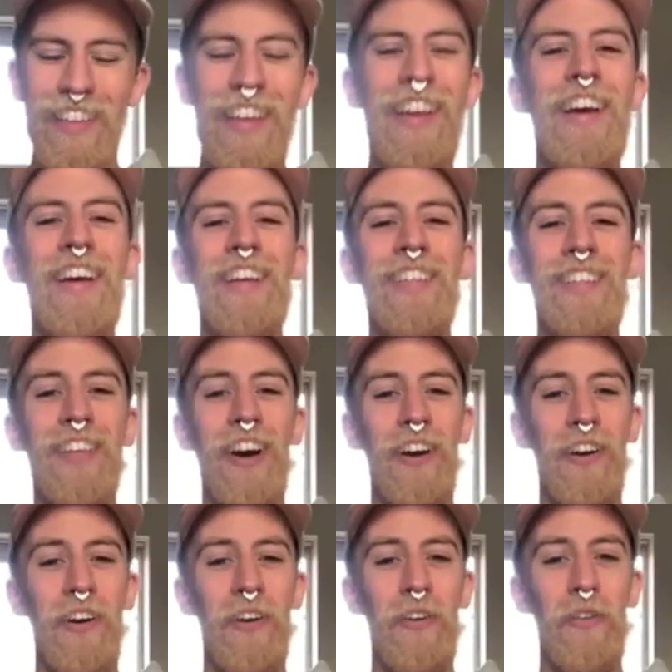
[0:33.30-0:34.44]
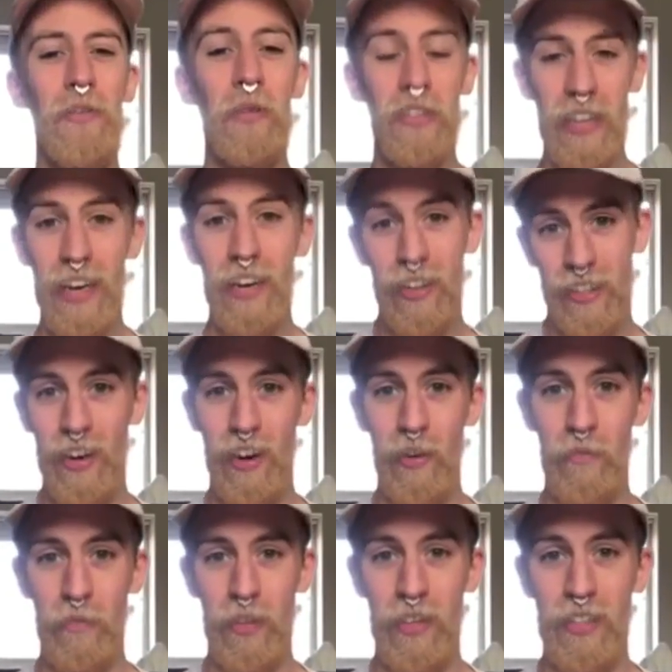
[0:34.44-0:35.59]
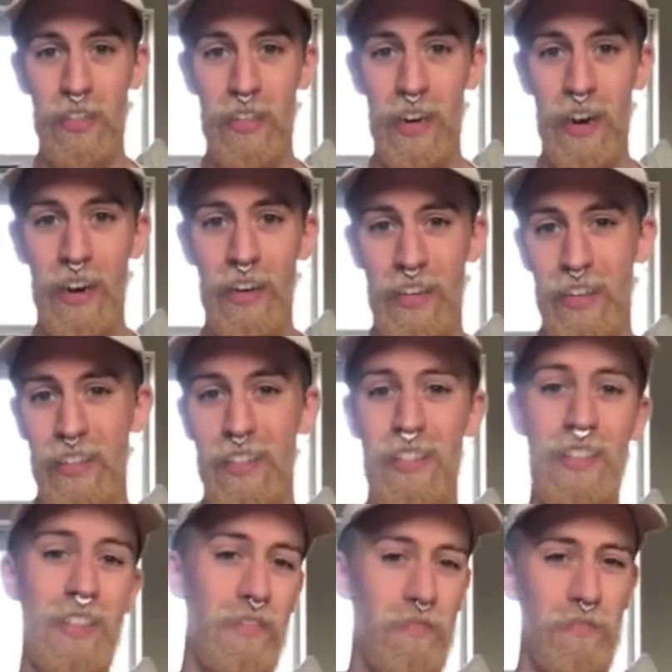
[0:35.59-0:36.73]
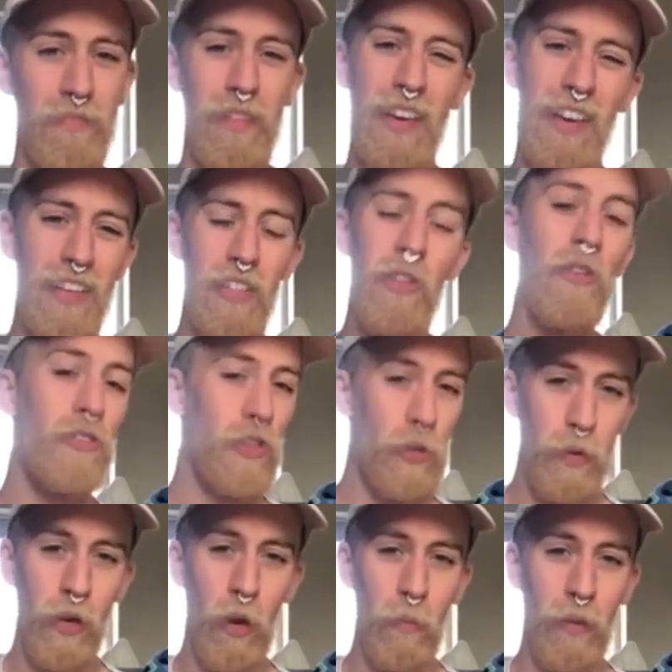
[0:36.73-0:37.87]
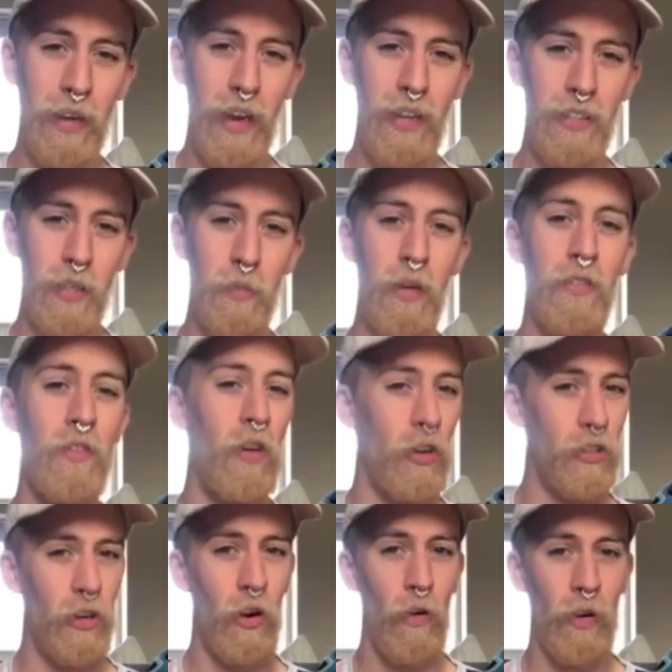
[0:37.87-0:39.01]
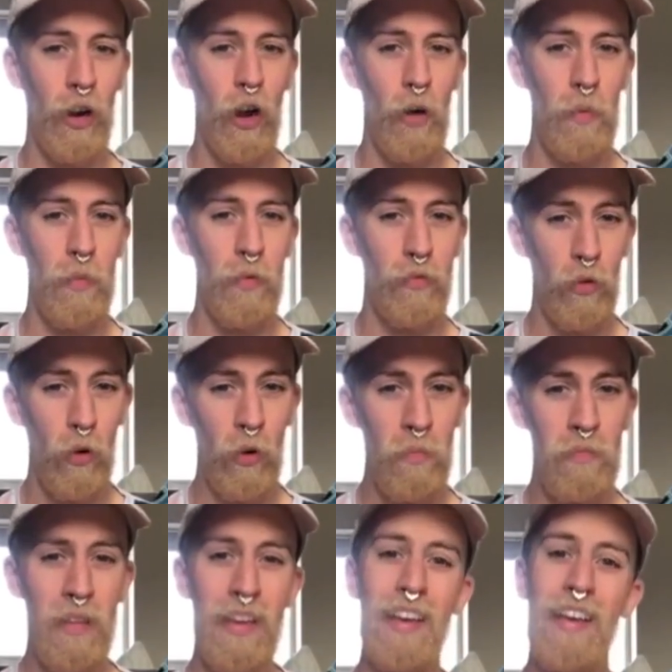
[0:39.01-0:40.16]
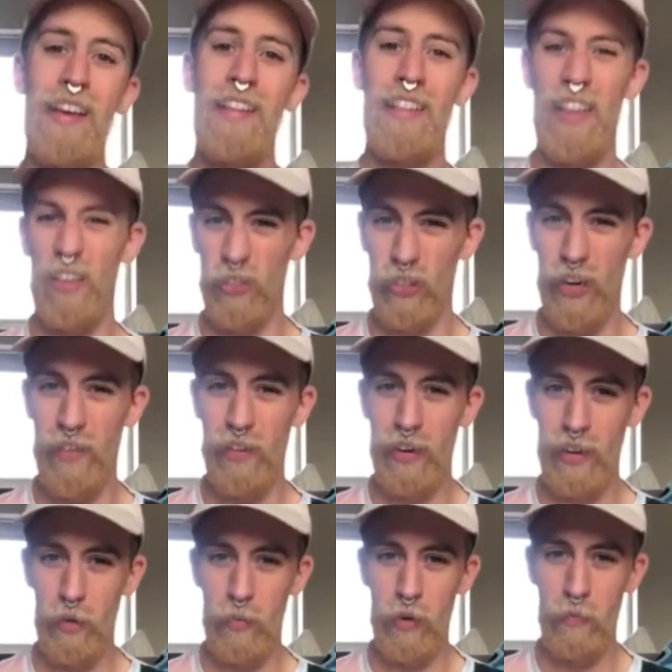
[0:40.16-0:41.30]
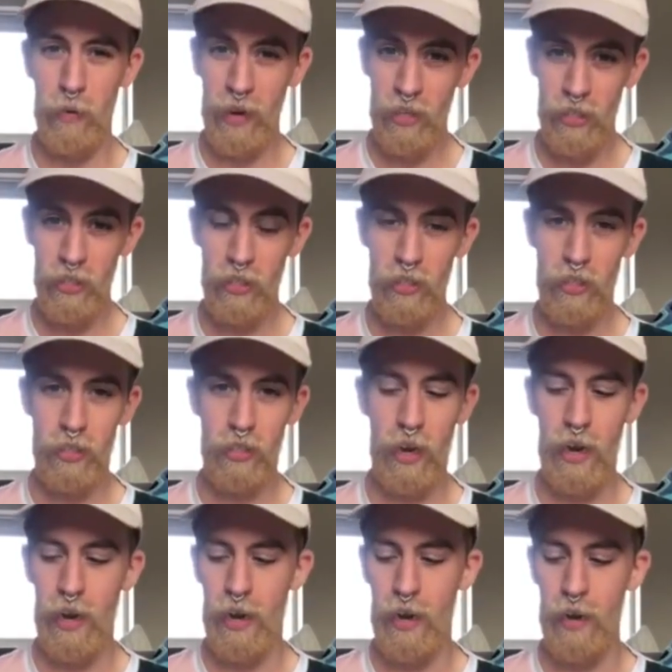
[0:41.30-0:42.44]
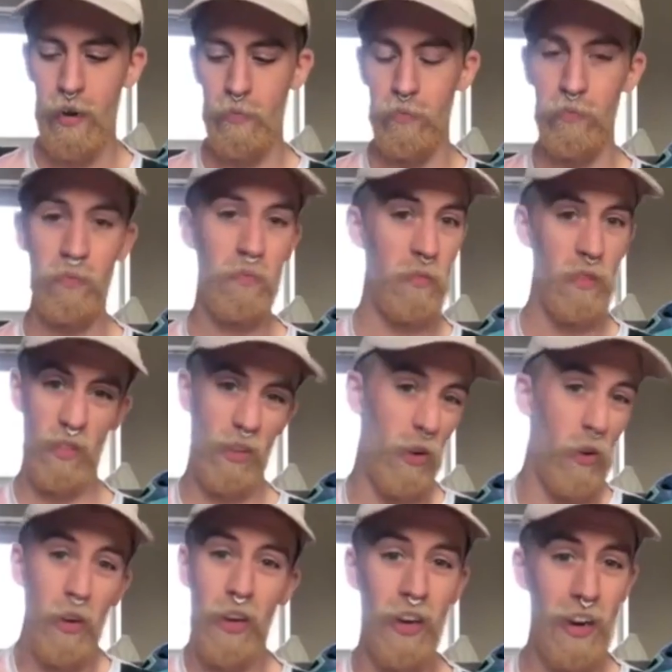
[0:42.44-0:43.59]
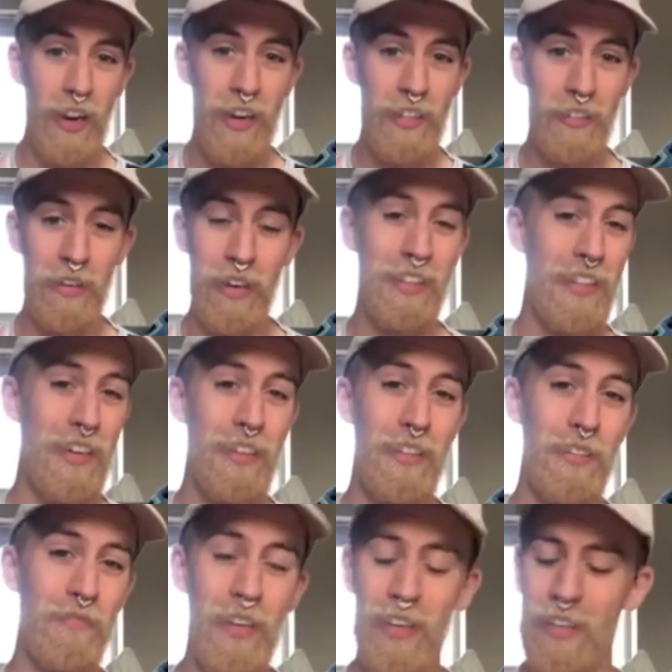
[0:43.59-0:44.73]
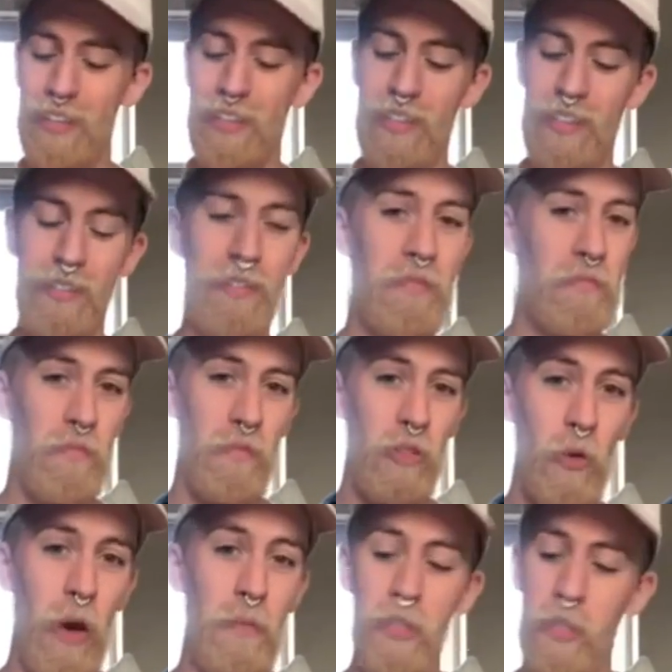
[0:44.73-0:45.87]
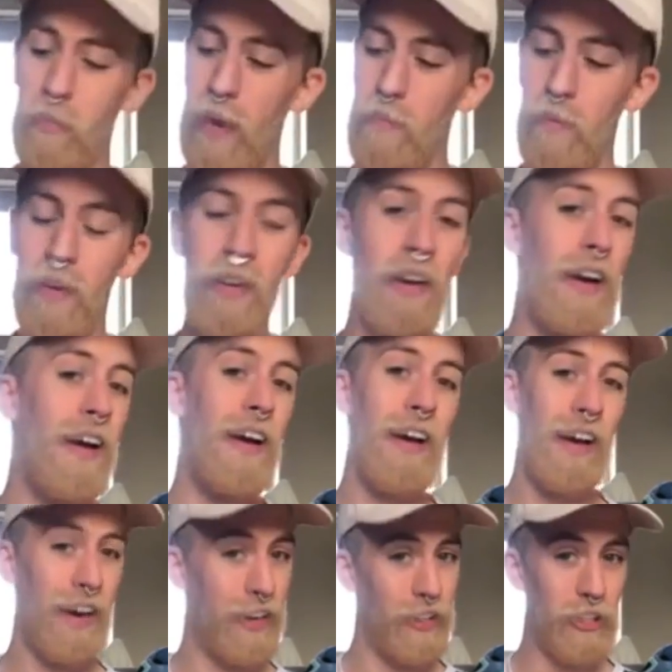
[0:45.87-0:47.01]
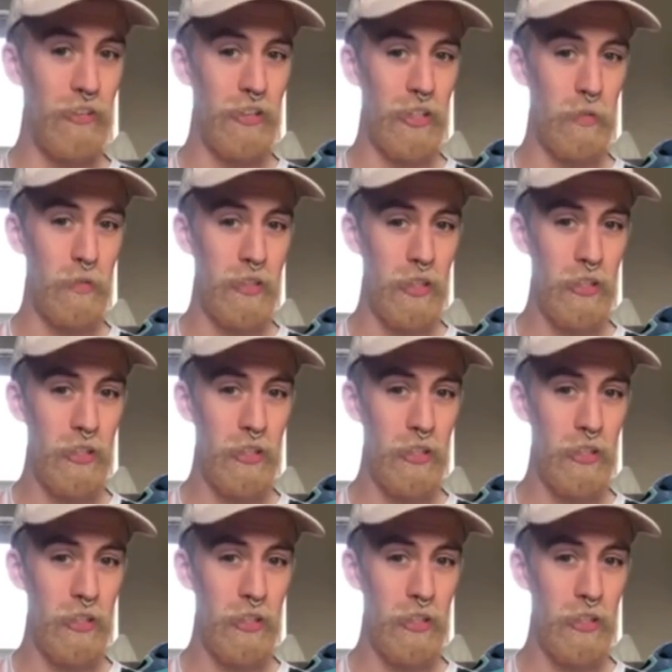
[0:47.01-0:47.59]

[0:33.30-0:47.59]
So we'll take our time with this today because it's not super complicated, but if you've not done origami before, then you've just got to have a little bit of patience. All you're going to need, like I said, is a square piece of paper and a cheery disposition.